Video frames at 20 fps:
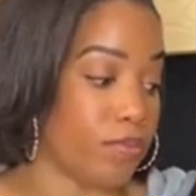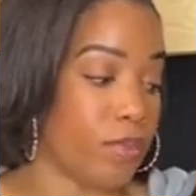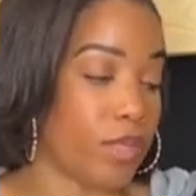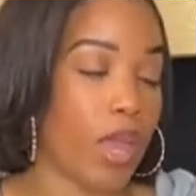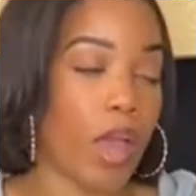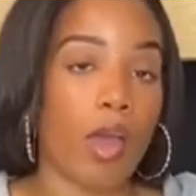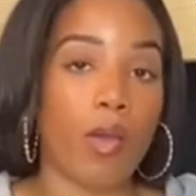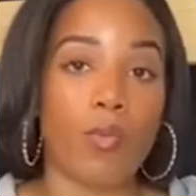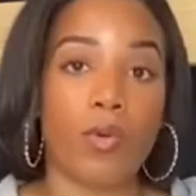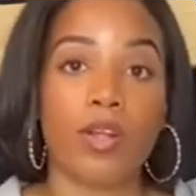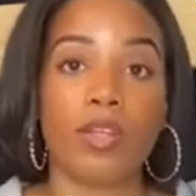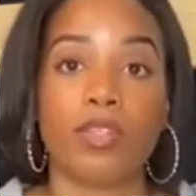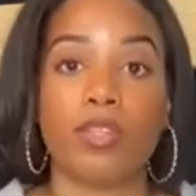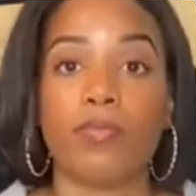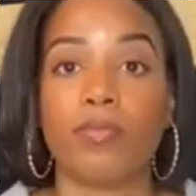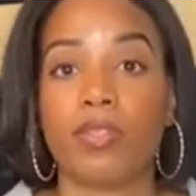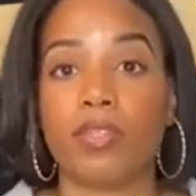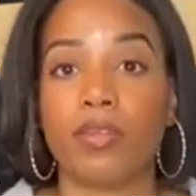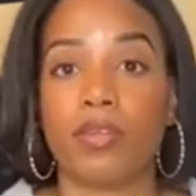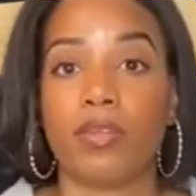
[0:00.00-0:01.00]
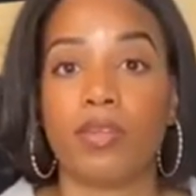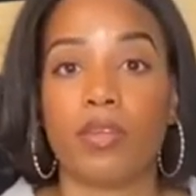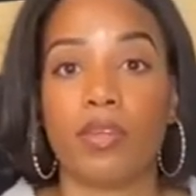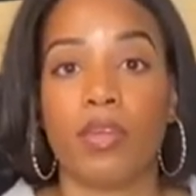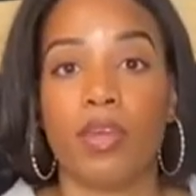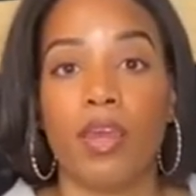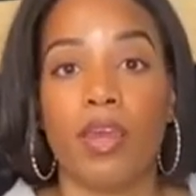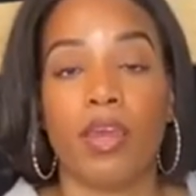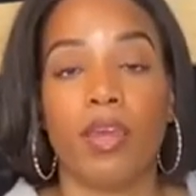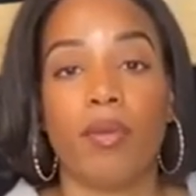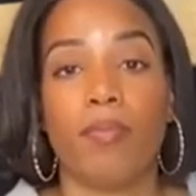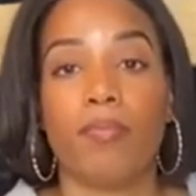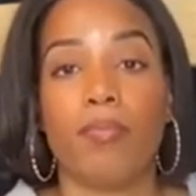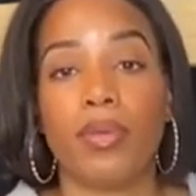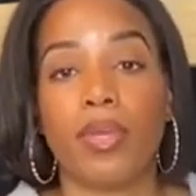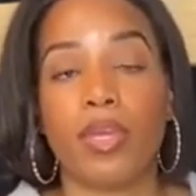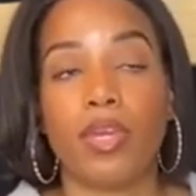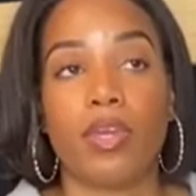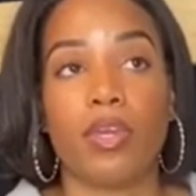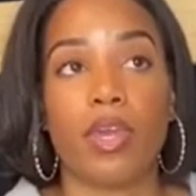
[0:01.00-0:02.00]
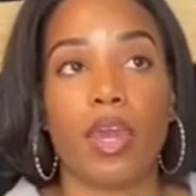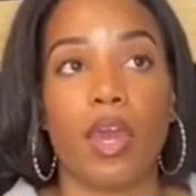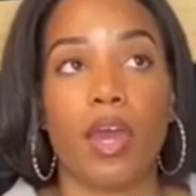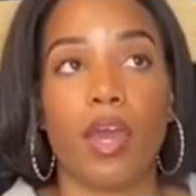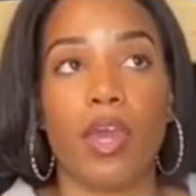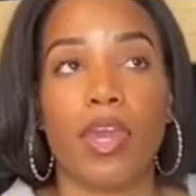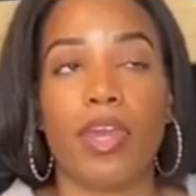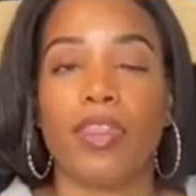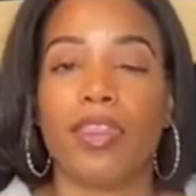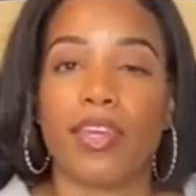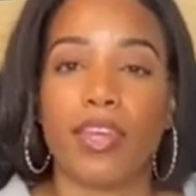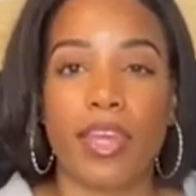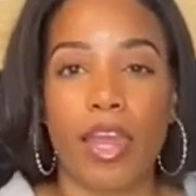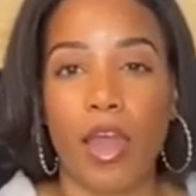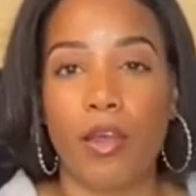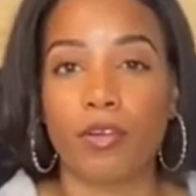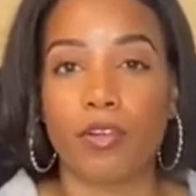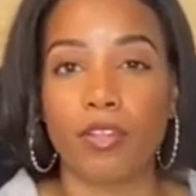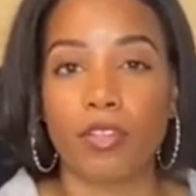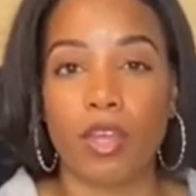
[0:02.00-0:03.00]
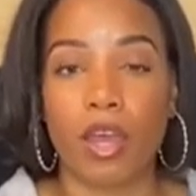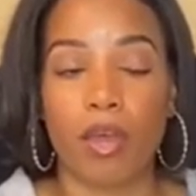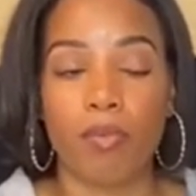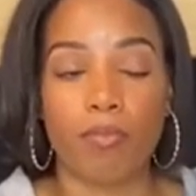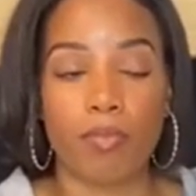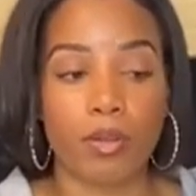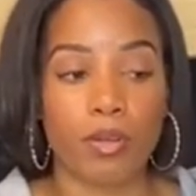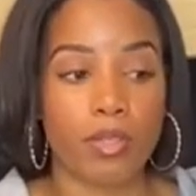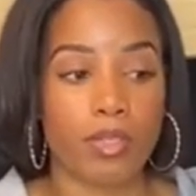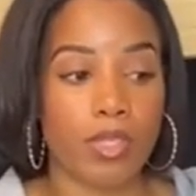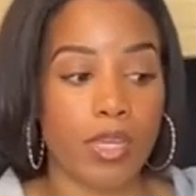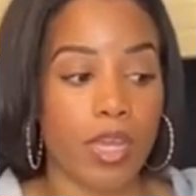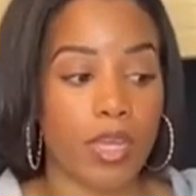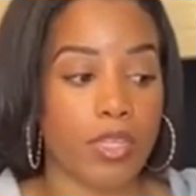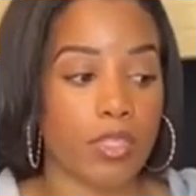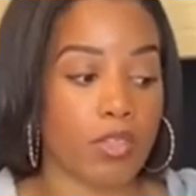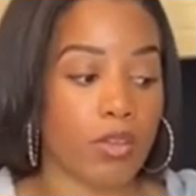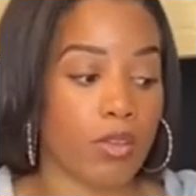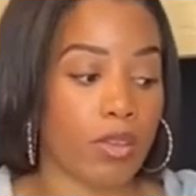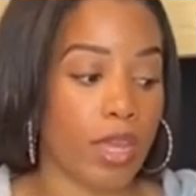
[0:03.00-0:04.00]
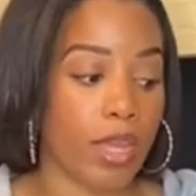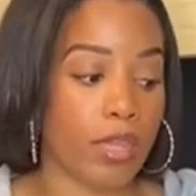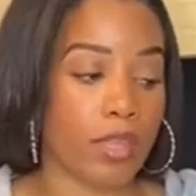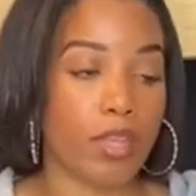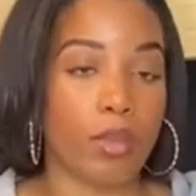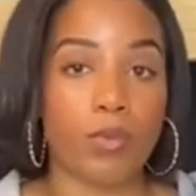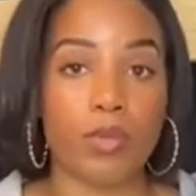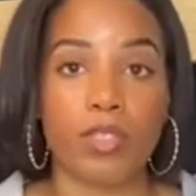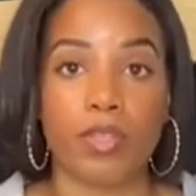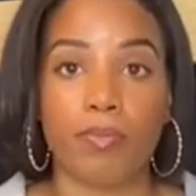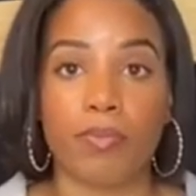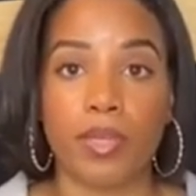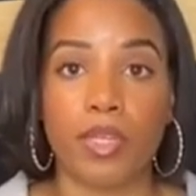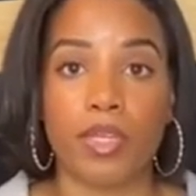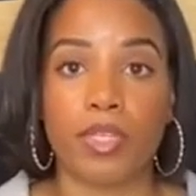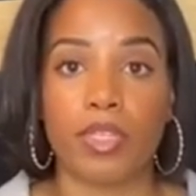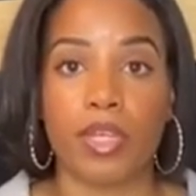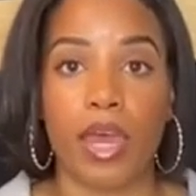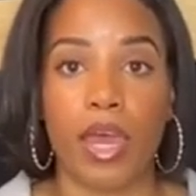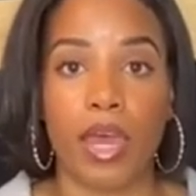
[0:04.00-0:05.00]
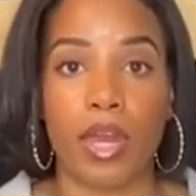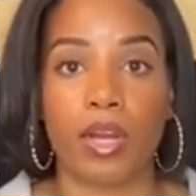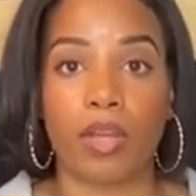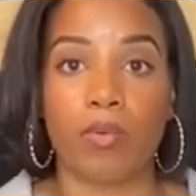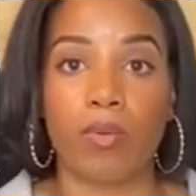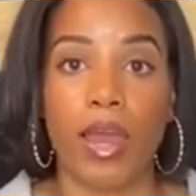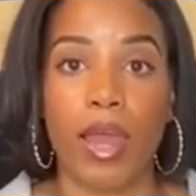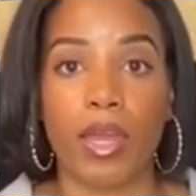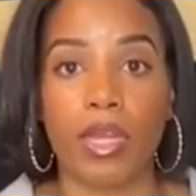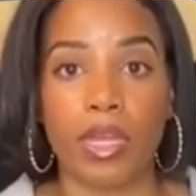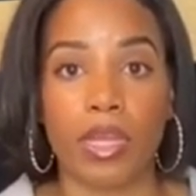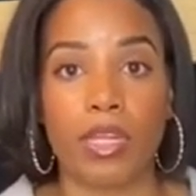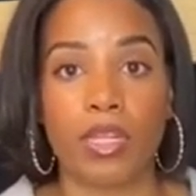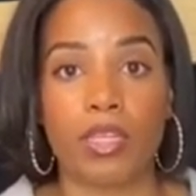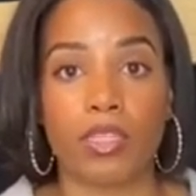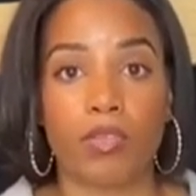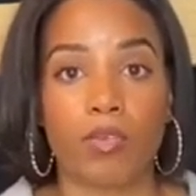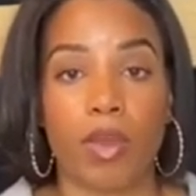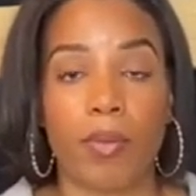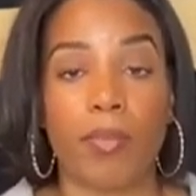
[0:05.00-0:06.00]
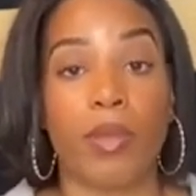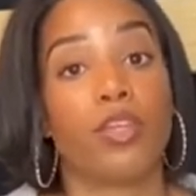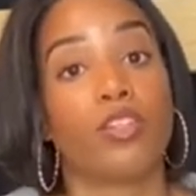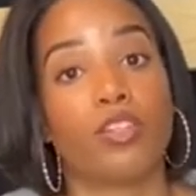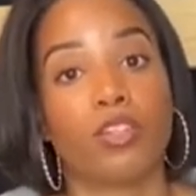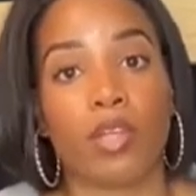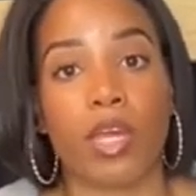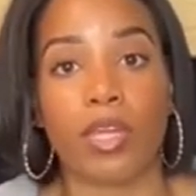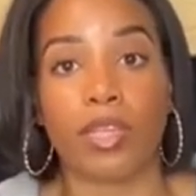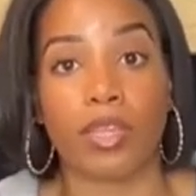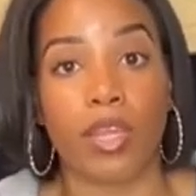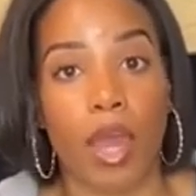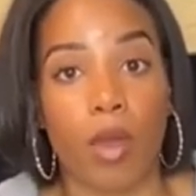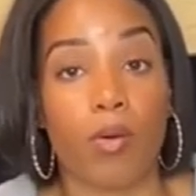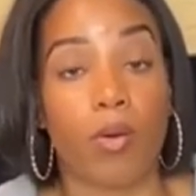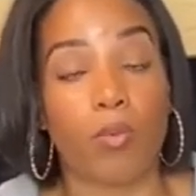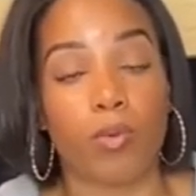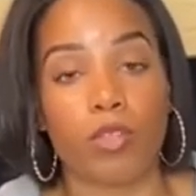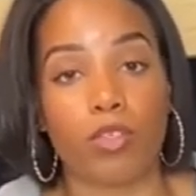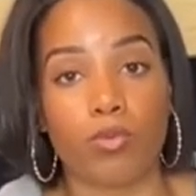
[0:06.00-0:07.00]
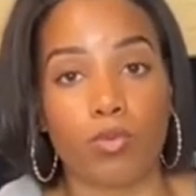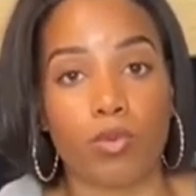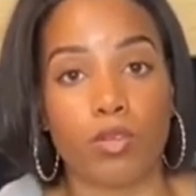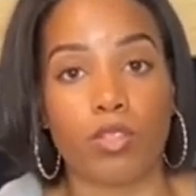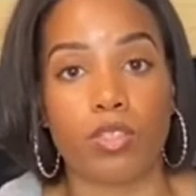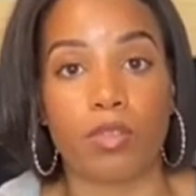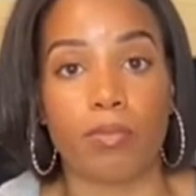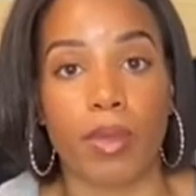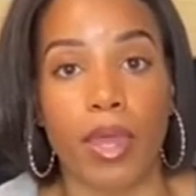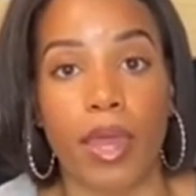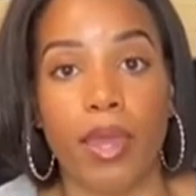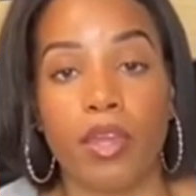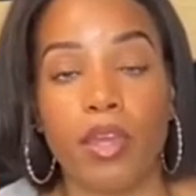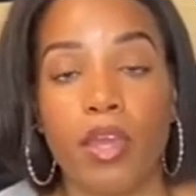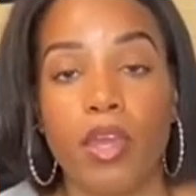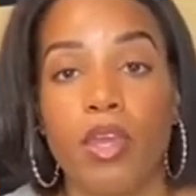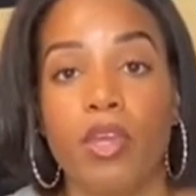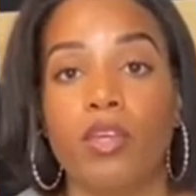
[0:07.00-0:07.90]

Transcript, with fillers: how I wanted them to be in the countertop per se. So like there was a piece that had a crack in it, so I made sure like that one was towards the back.